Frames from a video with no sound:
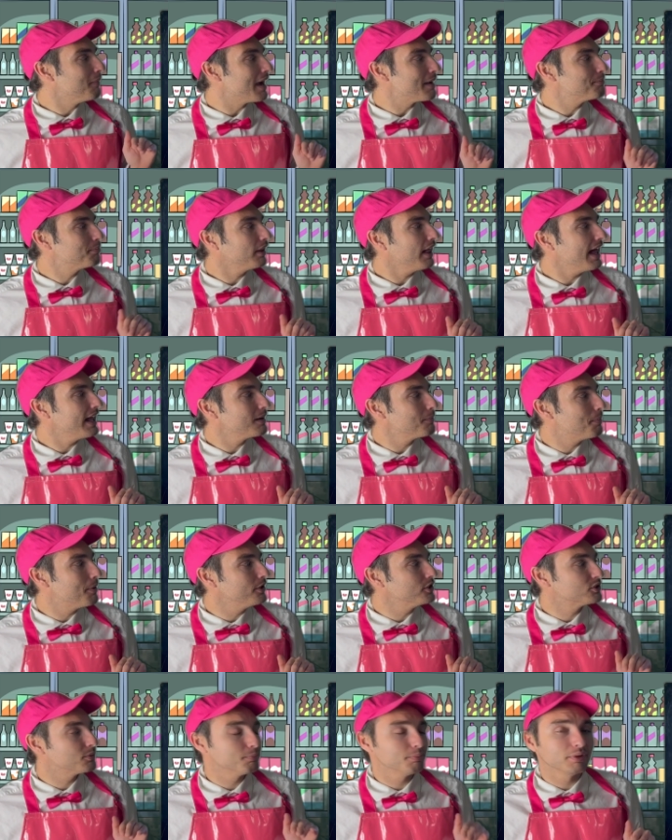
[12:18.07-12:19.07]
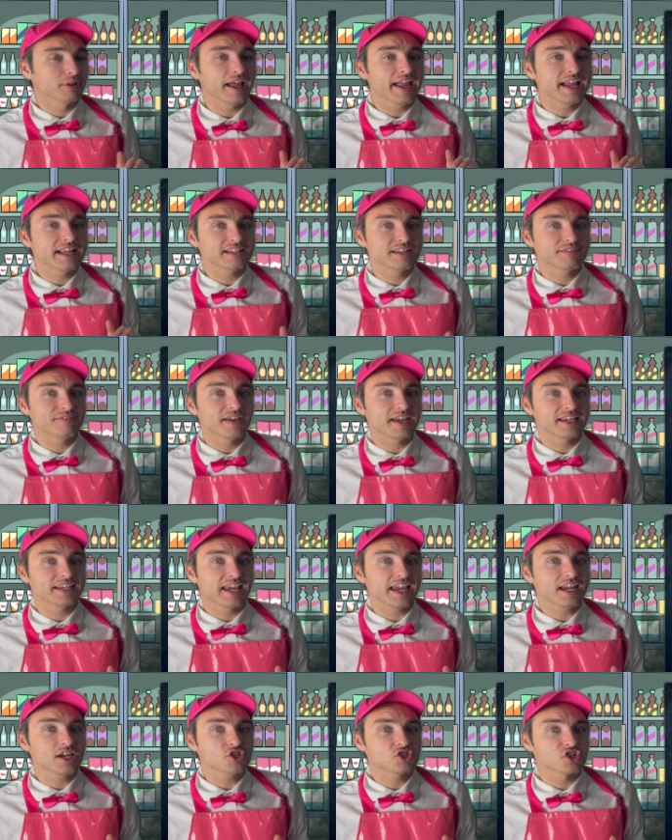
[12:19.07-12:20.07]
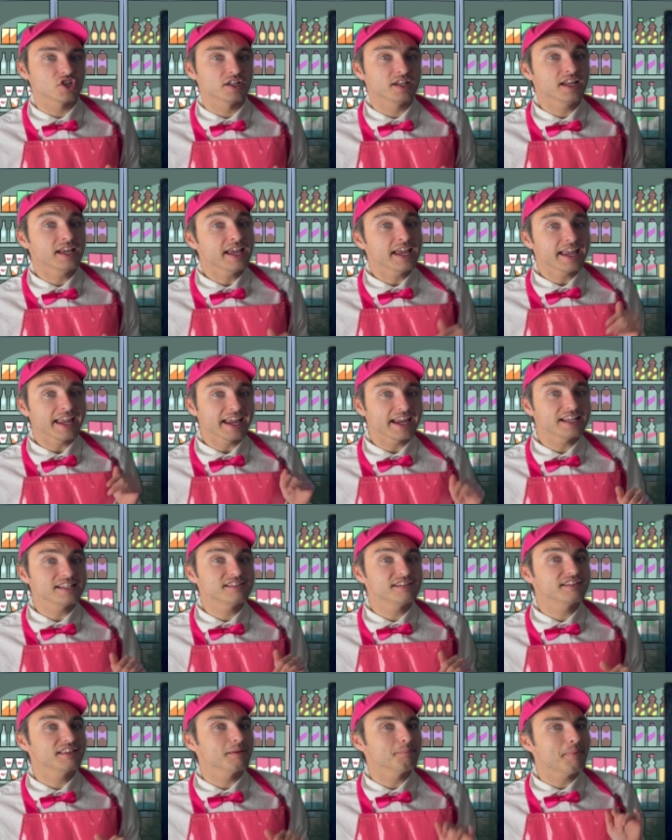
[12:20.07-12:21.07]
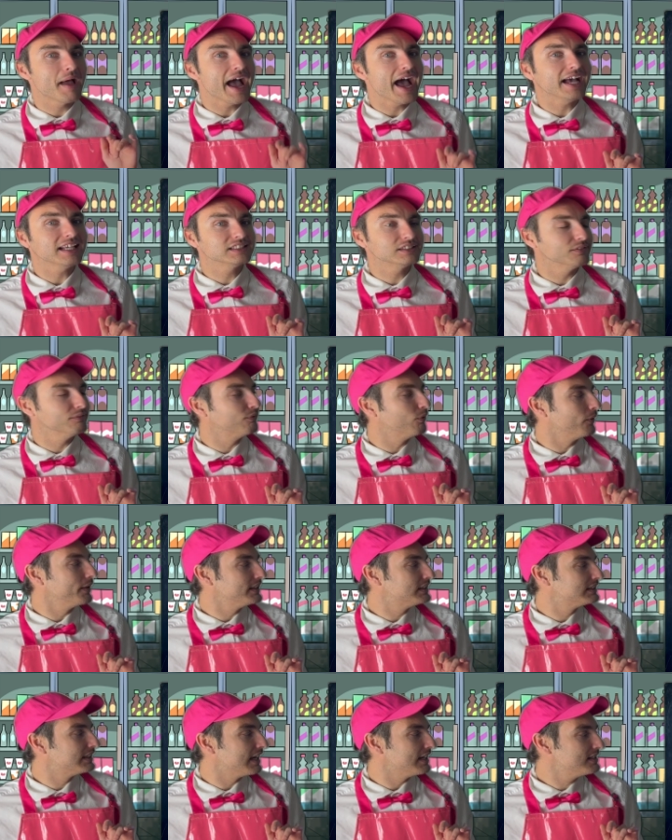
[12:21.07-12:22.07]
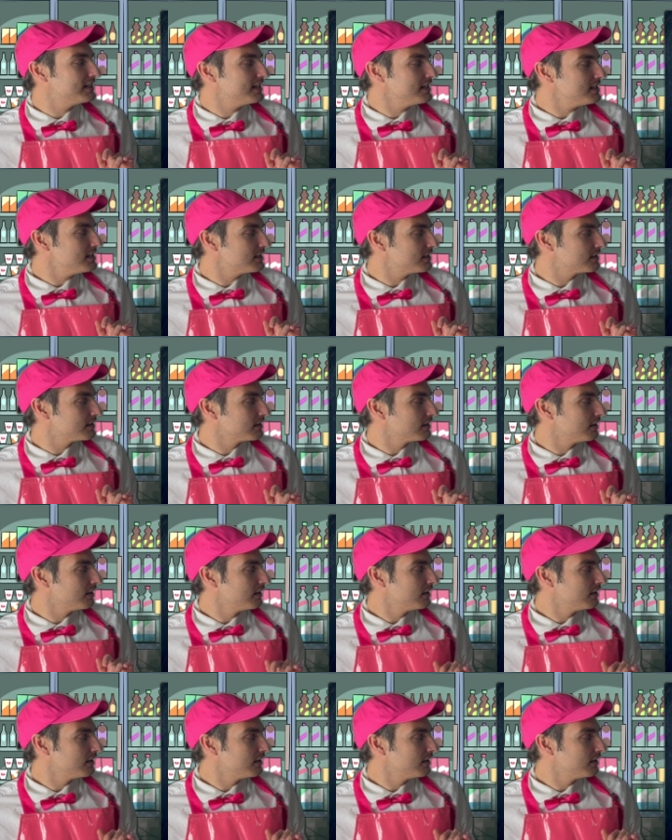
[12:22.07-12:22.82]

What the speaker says: my platypus planned a vacation into the passive voice sentence.